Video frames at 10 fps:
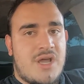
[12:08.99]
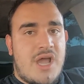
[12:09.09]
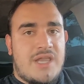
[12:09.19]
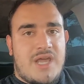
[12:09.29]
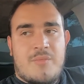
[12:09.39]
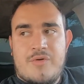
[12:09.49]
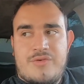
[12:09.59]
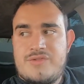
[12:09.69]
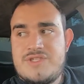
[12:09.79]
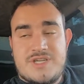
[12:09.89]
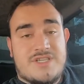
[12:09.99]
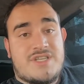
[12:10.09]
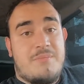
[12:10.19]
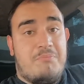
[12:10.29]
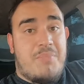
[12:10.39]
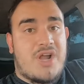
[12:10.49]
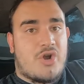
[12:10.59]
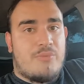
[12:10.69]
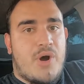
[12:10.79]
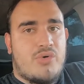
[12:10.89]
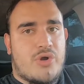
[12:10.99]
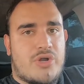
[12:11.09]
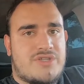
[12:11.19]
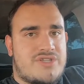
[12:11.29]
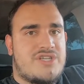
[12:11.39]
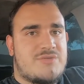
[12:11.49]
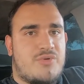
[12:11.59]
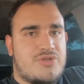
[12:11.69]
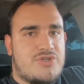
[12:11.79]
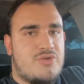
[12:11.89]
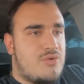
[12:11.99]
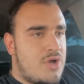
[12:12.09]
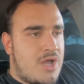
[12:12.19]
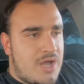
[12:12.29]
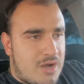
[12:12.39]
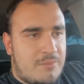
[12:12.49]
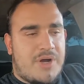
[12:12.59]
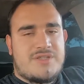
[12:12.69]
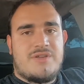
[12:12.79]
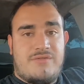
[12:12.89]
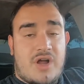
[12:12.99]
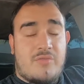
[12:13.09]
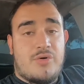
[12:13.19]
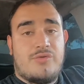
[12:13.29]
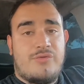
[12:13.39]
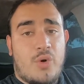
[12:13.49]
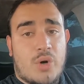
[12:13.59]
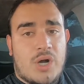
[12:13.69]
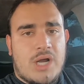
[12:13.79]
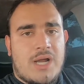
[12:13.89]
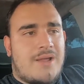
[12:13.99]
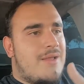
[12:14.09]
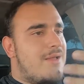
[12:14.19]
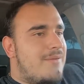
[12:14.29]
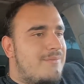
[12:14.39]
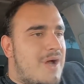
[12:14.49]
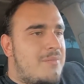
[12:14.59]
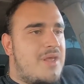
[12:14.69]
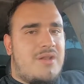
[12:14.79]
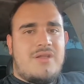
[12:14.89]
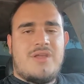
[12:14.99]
And the M156 is a bigger motor. It's a 6.2 compared to the 5.4. I mean,